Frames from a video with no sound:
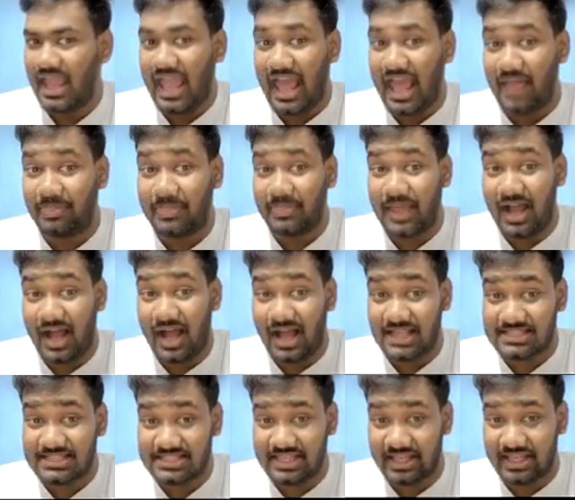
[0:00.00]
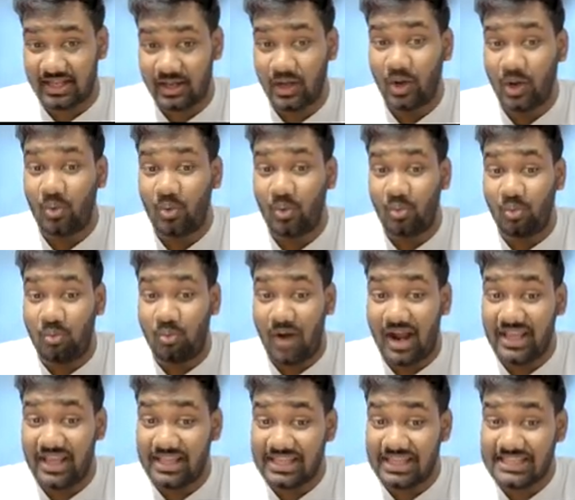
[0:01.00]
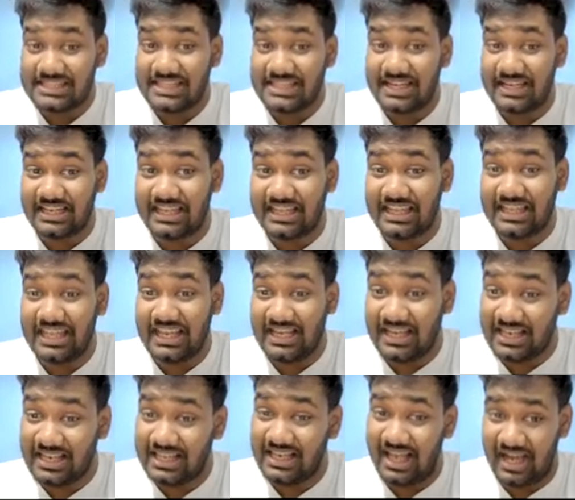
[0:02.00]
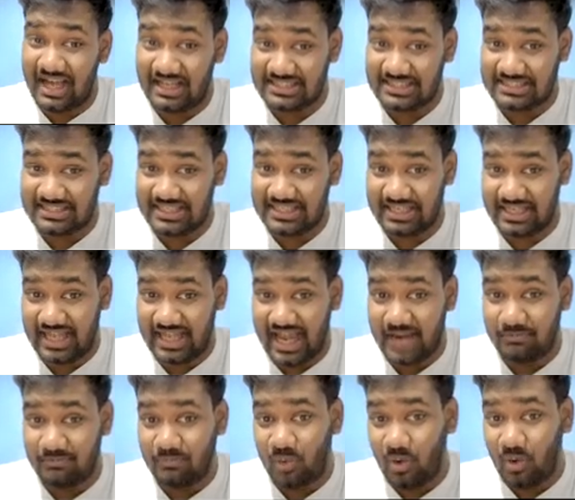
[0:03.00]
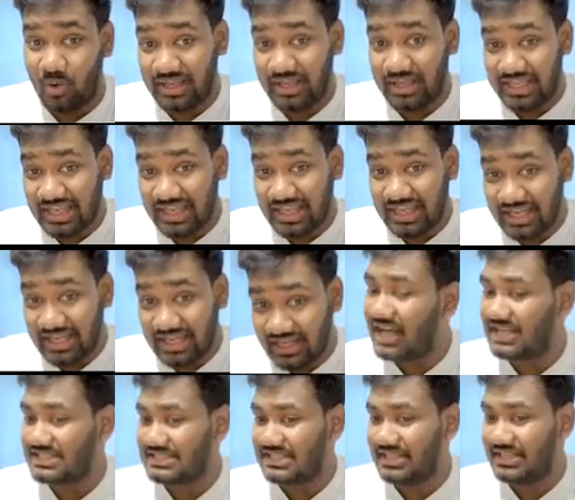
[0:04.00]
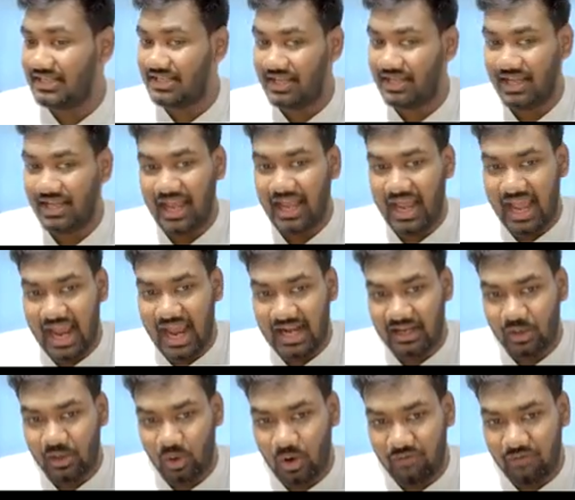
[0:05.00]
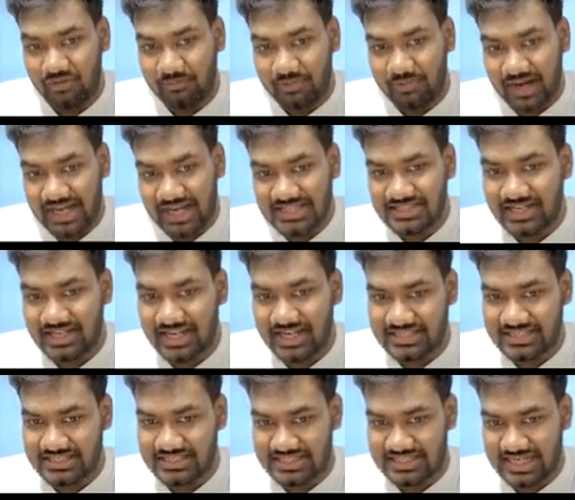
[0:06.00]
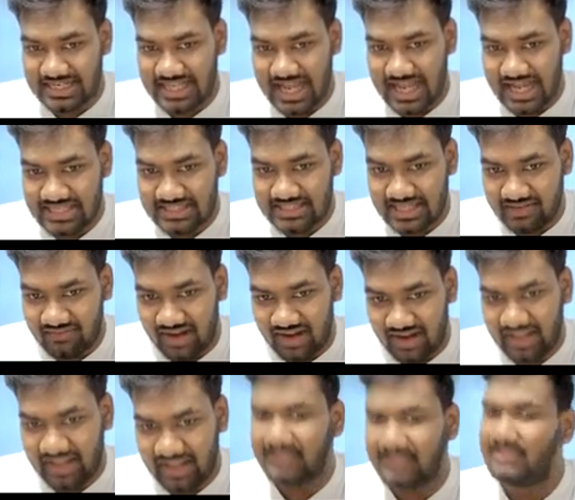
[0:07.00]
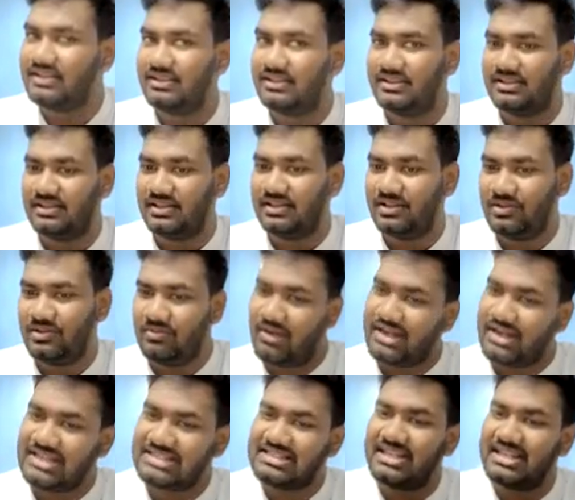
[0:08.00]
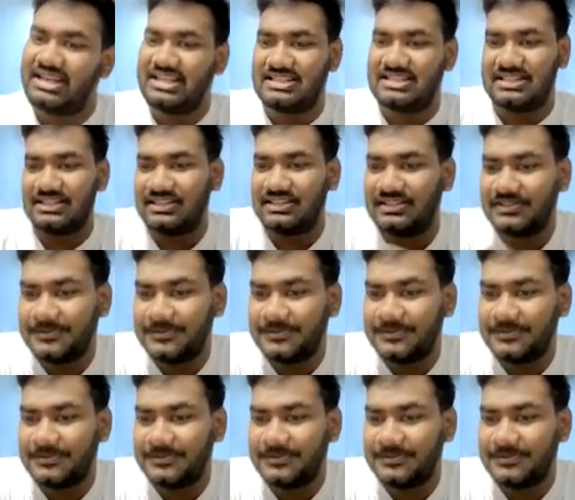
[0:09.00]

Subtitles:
And they're asking, why is it inelastic and more inelastic at lower price ranges, guys? They're asking why. What is the reason?